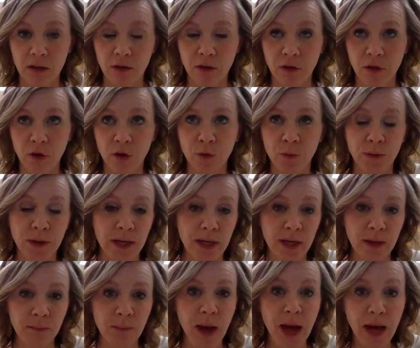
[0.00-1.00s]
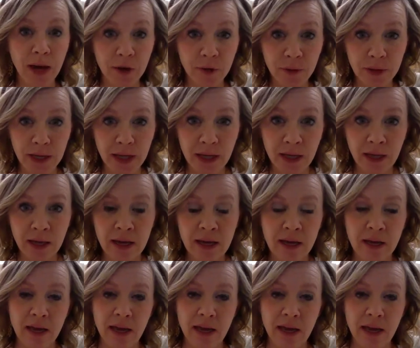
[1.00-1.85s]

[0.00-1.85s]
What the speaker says: the Greek pottery